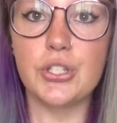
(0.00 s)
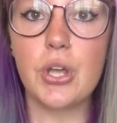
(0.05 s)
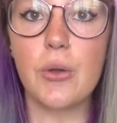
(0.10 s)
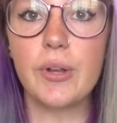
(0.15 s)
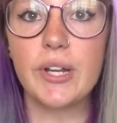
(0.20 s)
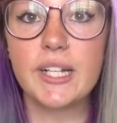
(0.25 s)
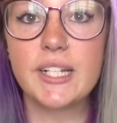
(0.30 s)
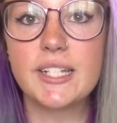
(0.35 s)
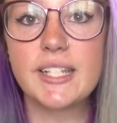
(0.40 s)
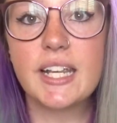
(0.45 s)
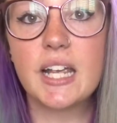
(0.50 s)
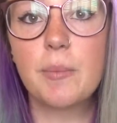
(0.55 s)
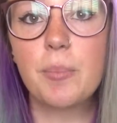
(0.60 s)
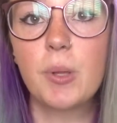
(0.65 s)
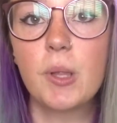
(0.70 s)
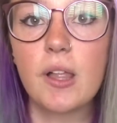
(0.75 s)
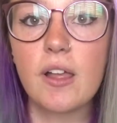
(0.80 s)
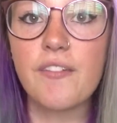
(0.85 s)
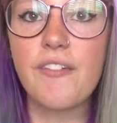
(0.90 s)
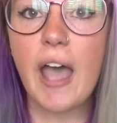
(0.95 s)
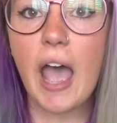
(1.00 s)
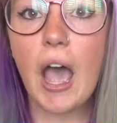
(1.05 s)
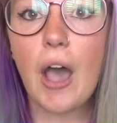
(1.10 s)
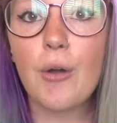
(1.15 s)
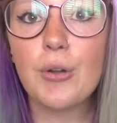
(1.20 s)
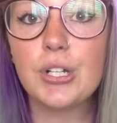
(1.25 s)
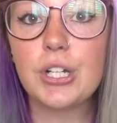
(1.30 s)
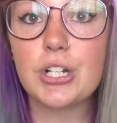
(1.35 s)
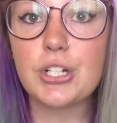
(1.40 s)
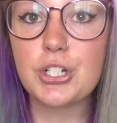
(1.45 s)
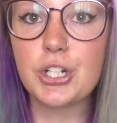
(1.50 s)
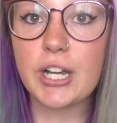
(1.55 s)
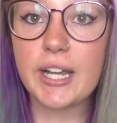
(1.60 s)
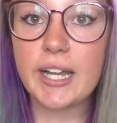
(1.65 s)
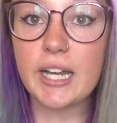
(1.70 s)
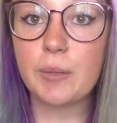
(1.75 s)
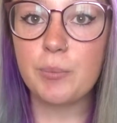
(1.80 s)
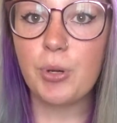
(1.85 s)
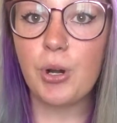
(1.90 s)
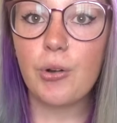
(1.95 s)
So an example of how your
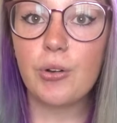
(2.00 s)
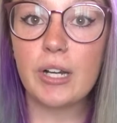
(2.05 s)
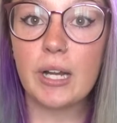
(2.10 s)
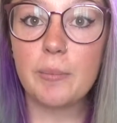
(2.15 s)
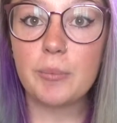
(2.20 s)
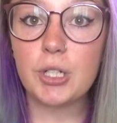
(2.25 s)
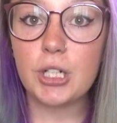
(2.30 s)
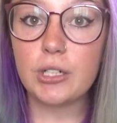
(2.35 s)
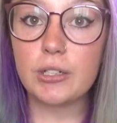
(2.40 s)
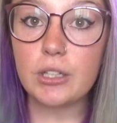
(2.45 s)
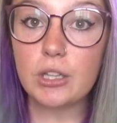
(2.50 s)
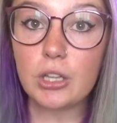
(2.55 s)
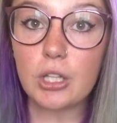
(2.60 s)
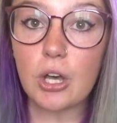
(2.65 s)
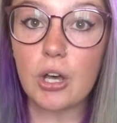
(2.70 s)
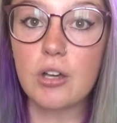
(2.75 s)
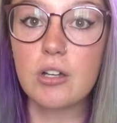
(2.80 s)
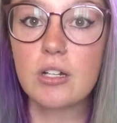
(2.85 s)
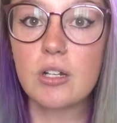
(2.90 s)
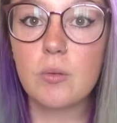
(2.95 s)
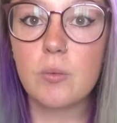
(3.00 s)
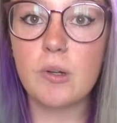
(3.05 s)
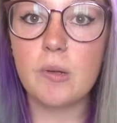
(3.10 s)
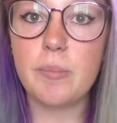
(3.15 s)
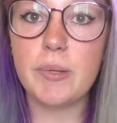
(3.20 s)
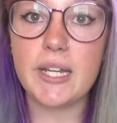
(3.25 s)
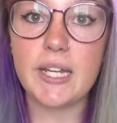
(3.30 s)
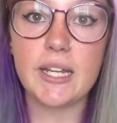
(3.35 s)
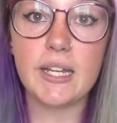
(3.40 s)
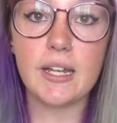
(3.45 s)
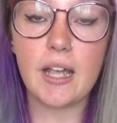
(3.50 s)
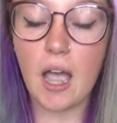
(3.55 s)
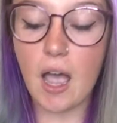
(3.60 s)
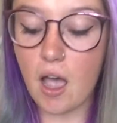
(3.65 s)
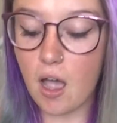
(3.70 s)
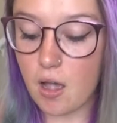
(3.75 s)
training program could look would be